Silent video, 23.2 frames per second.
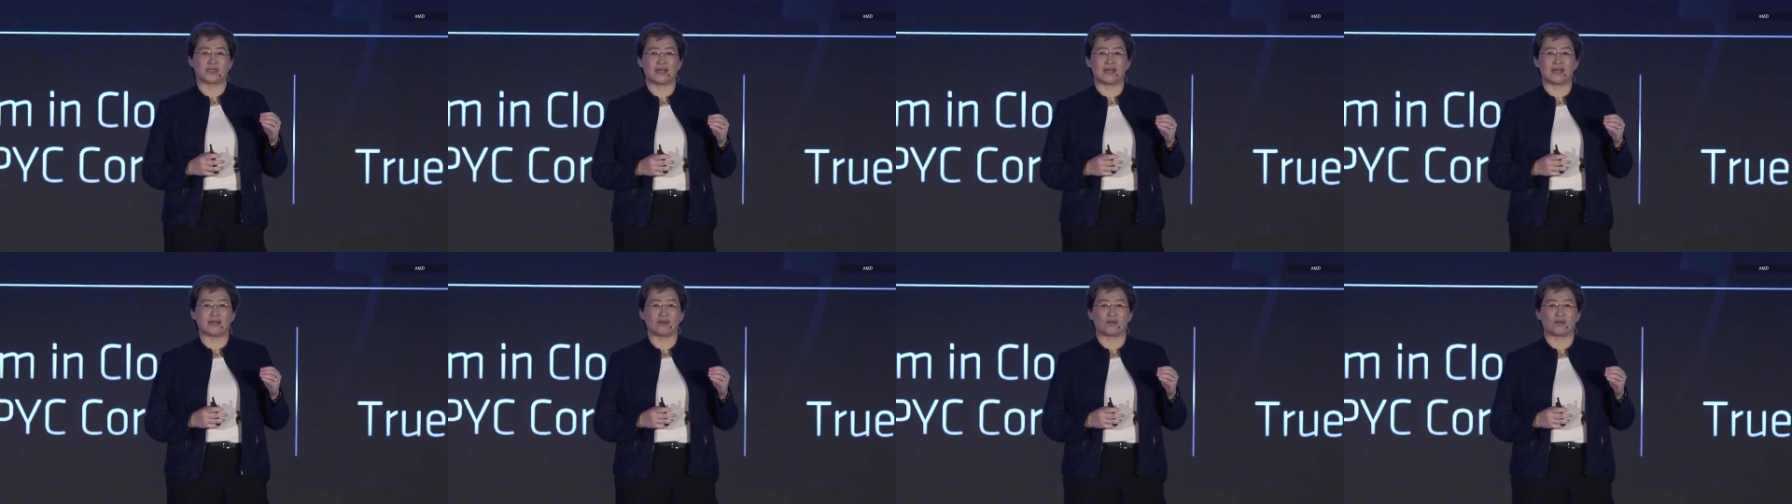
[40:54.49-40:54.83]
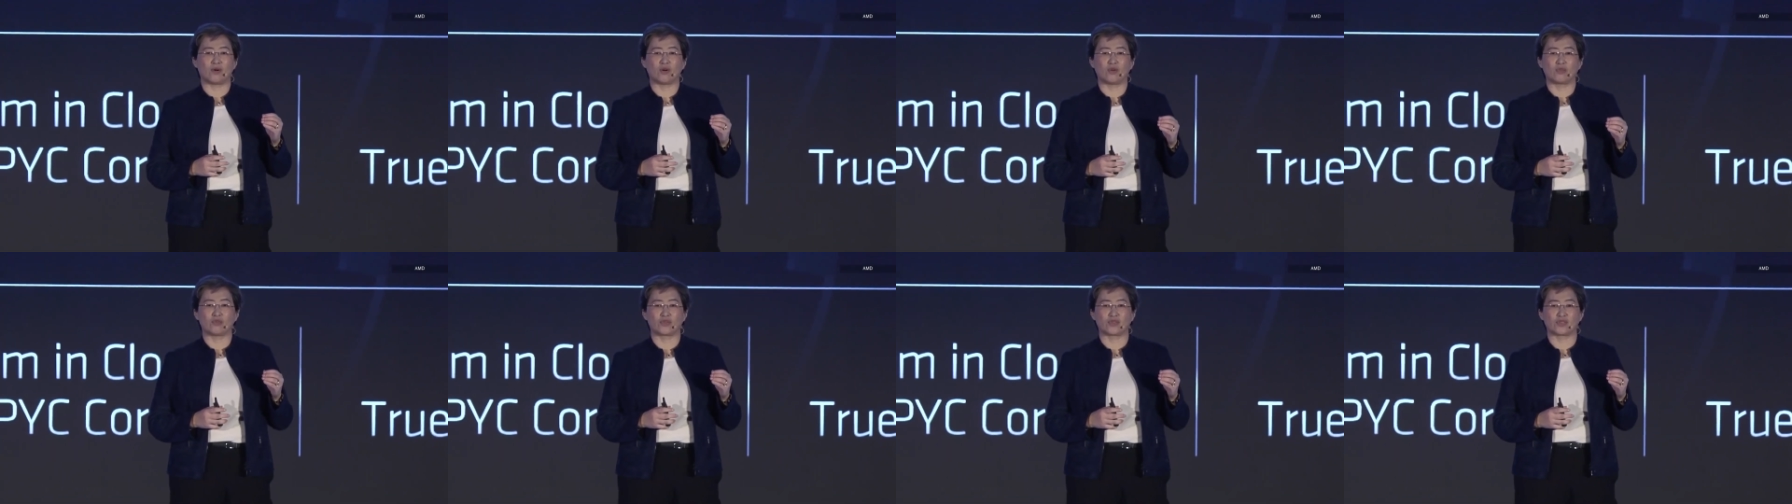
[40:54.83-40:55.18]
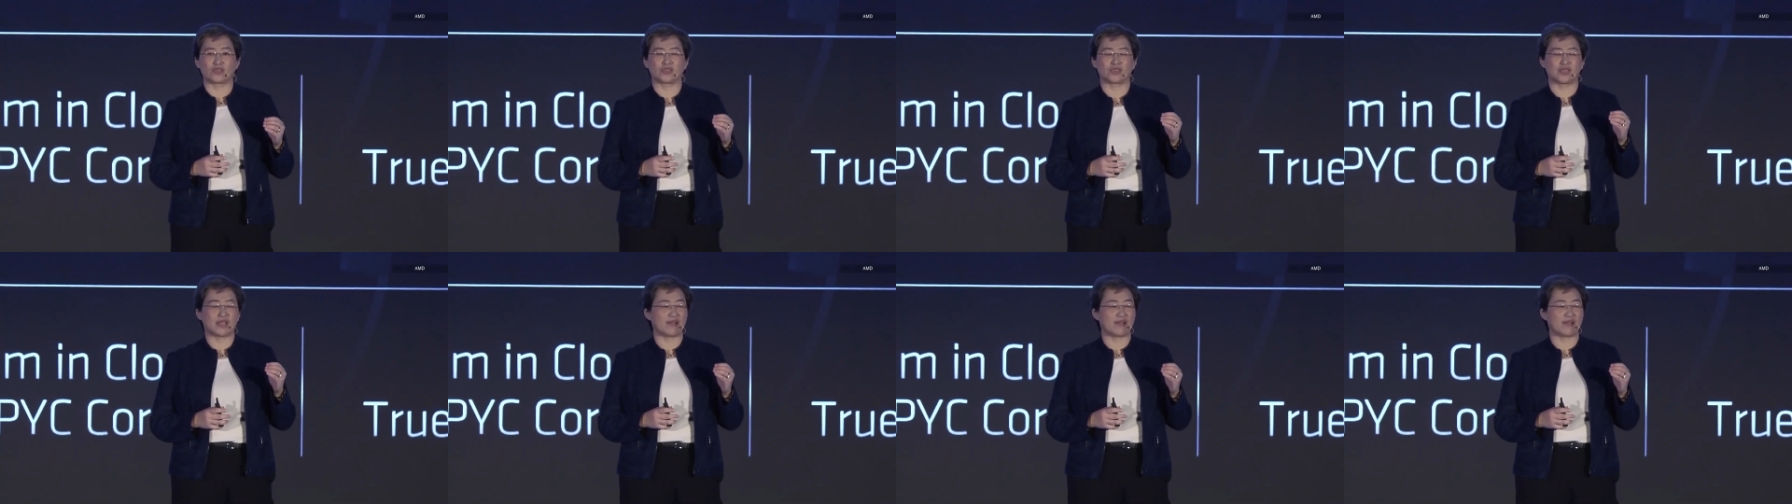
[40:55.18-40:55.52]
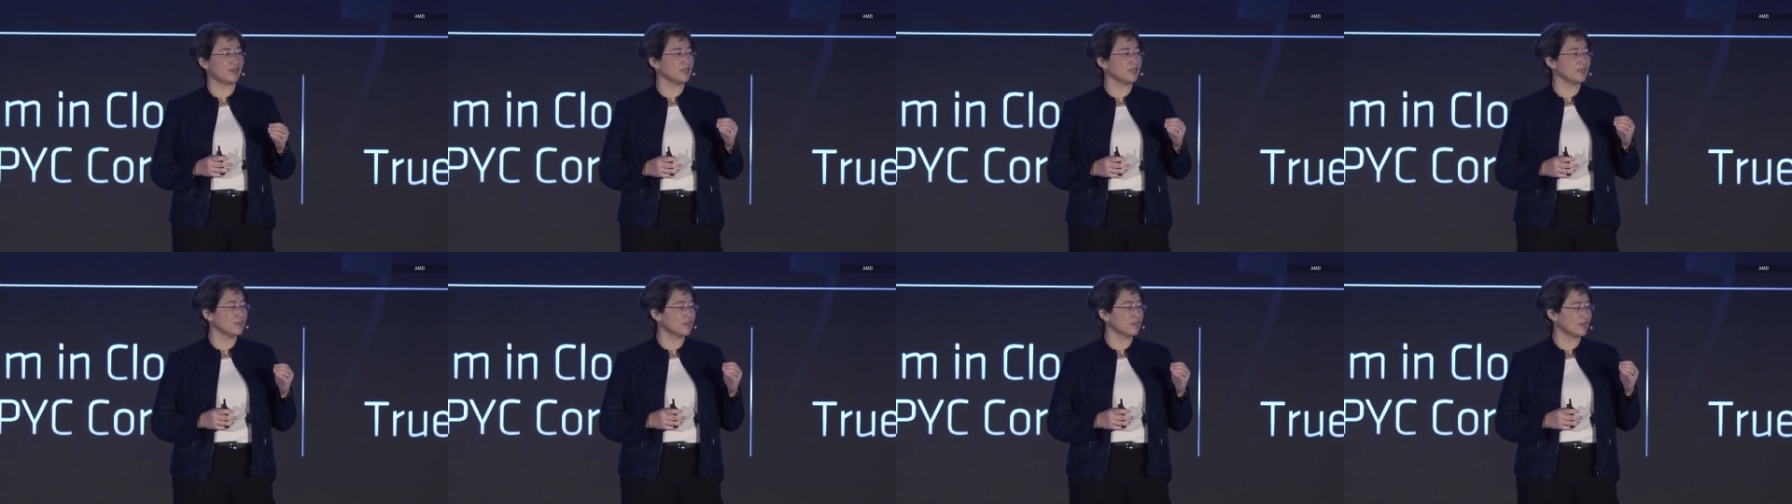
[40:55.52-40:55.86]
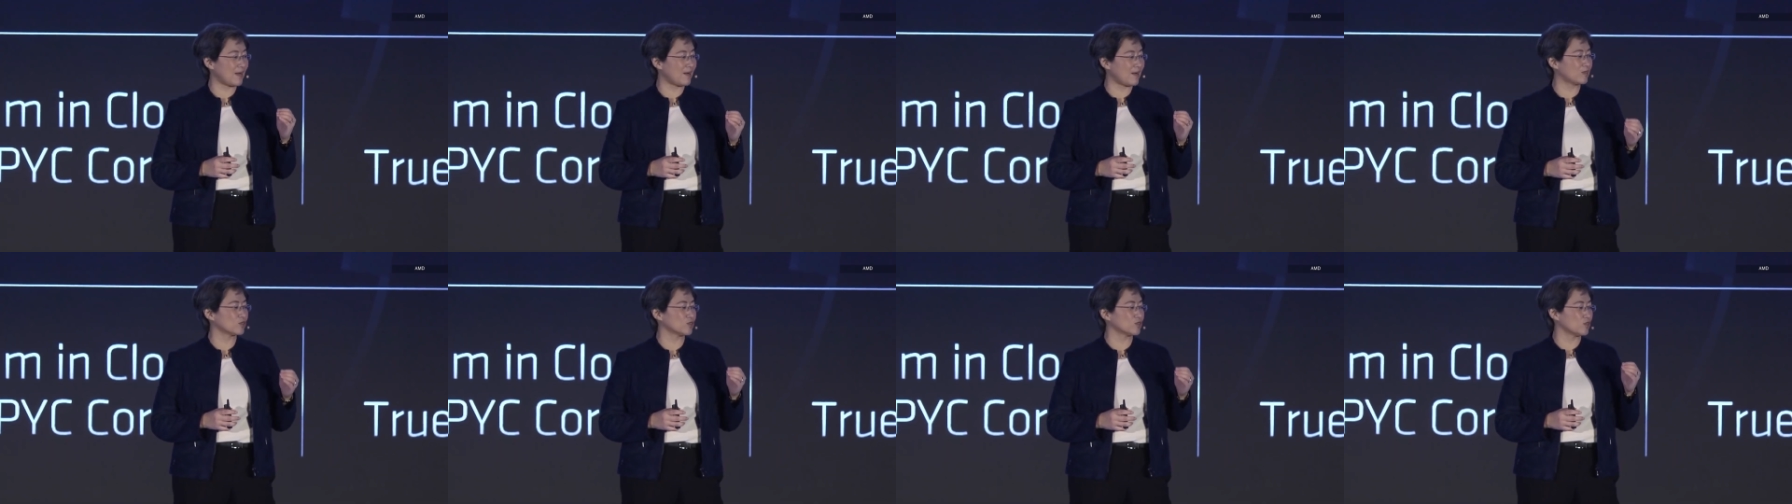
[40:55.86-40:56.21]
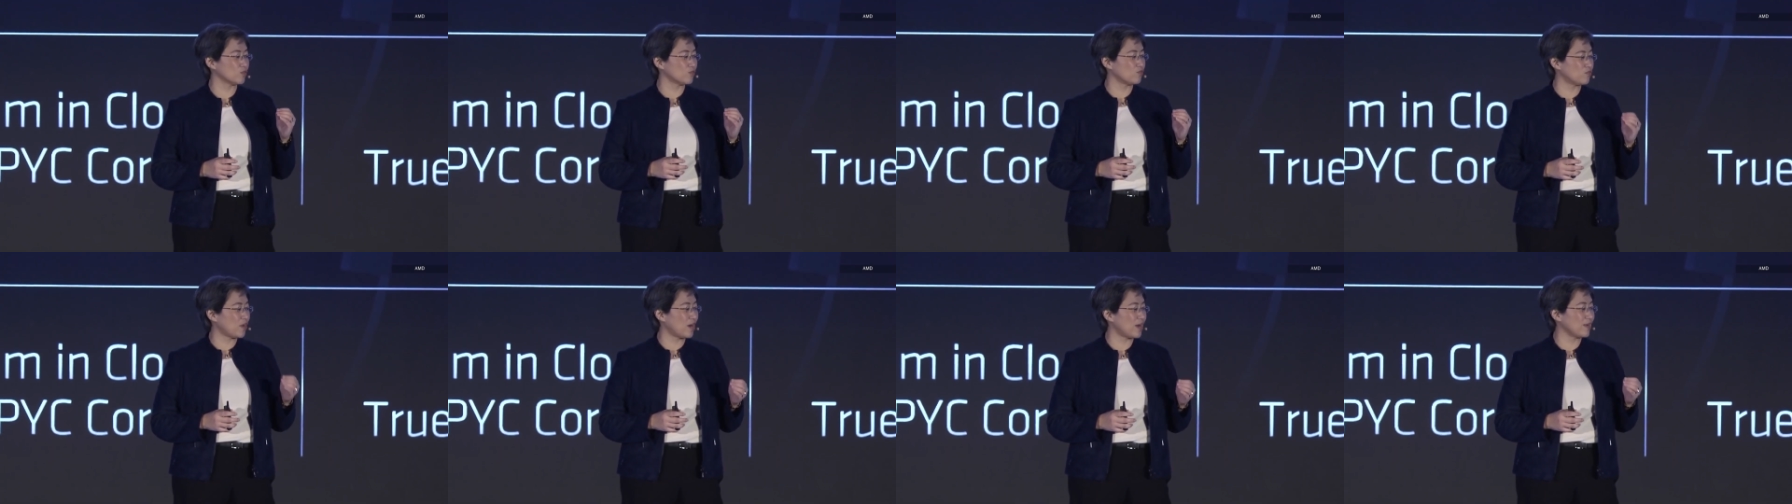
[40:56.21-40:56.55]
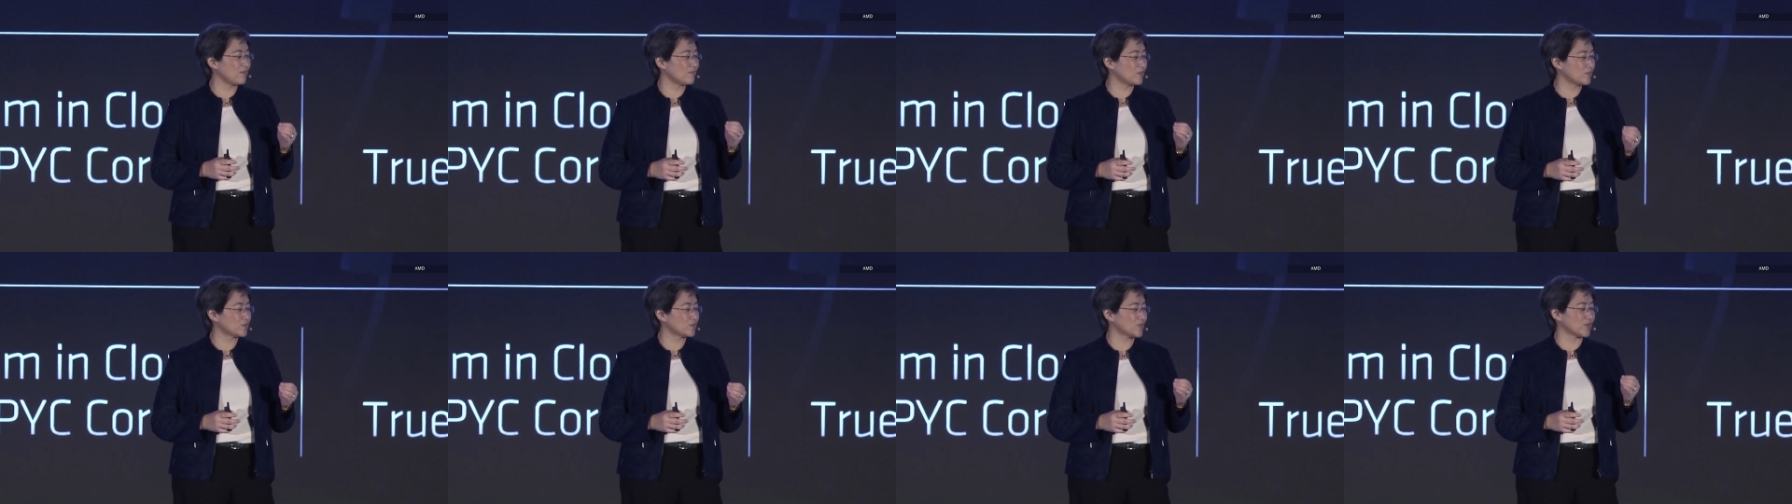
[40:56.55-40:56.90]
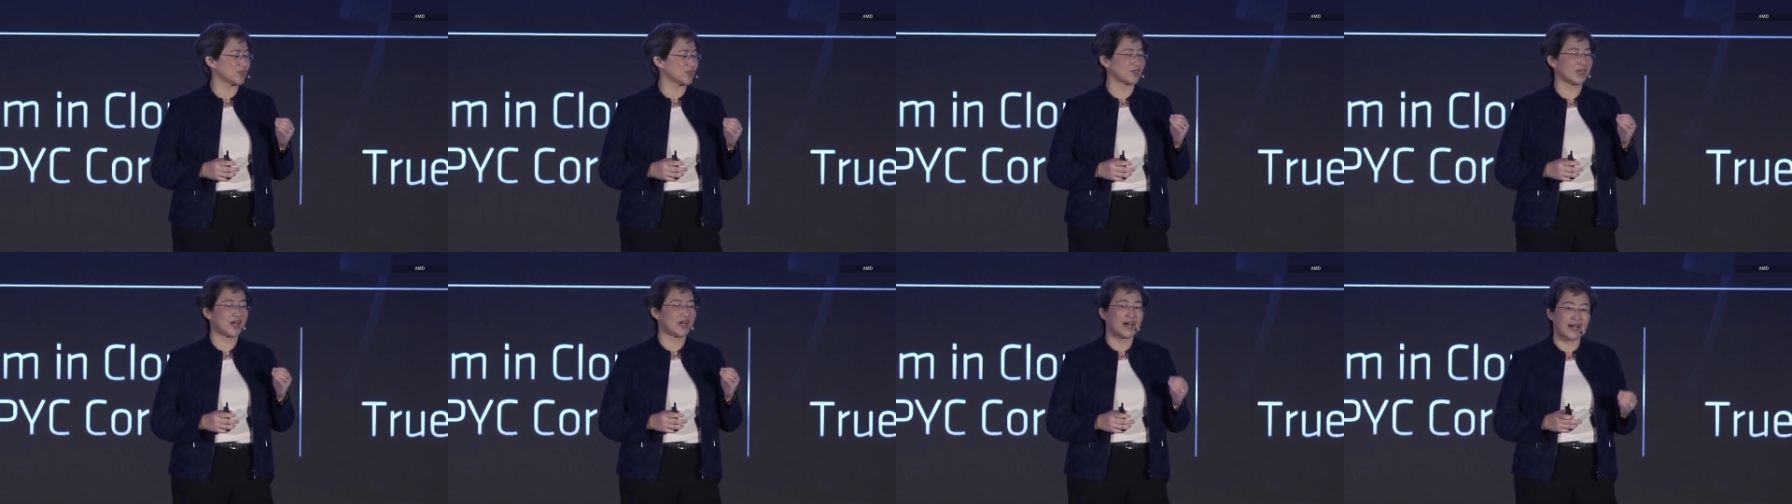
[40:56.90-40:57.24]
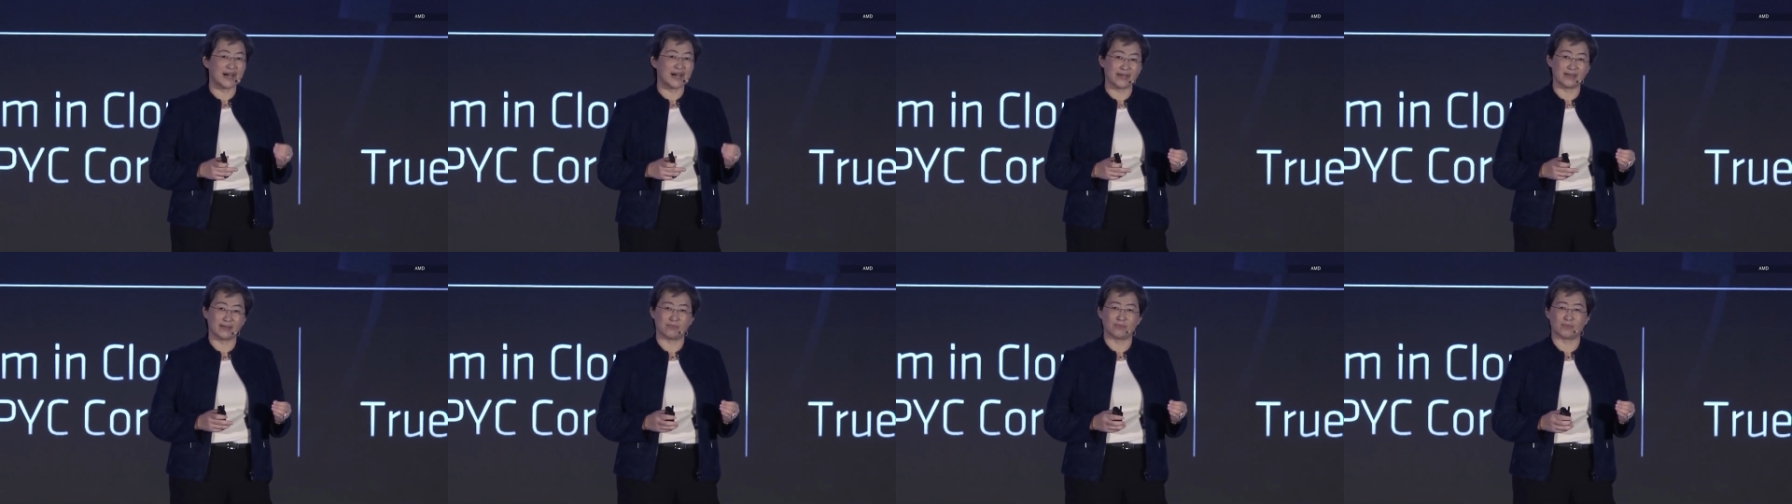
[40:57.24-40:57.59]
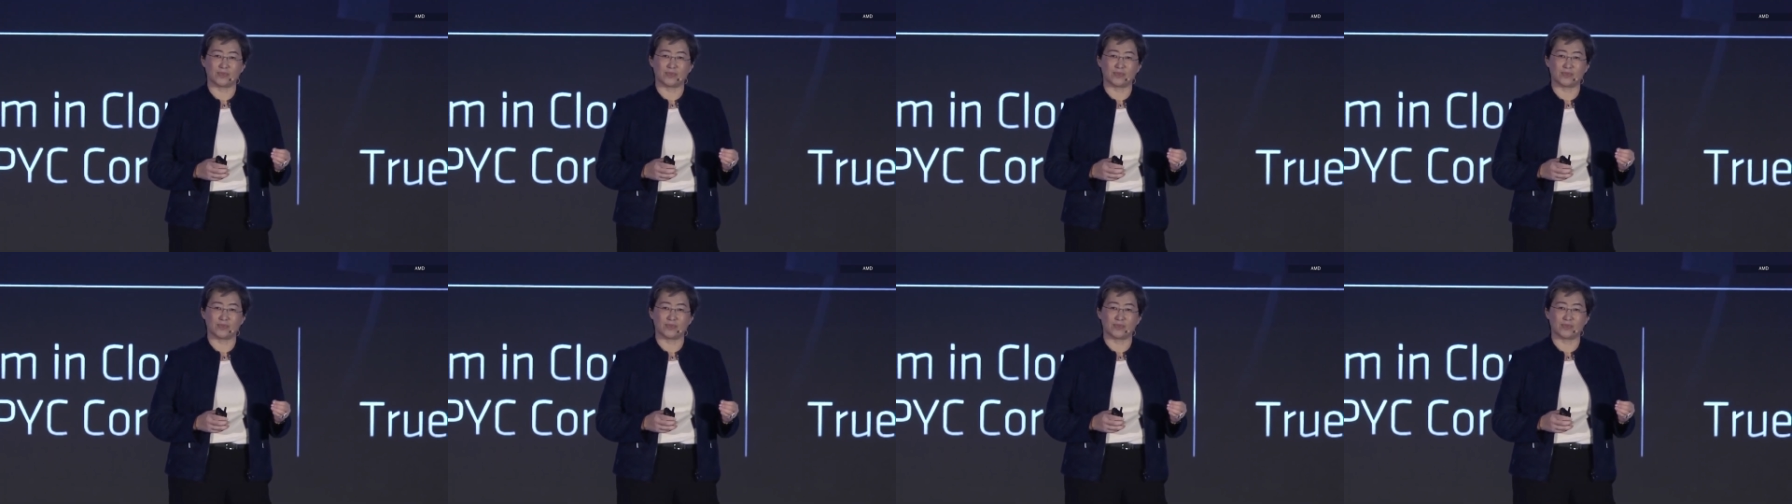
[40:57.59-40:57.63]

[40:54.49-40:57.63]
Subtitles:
x86 has a lot of challenges ahead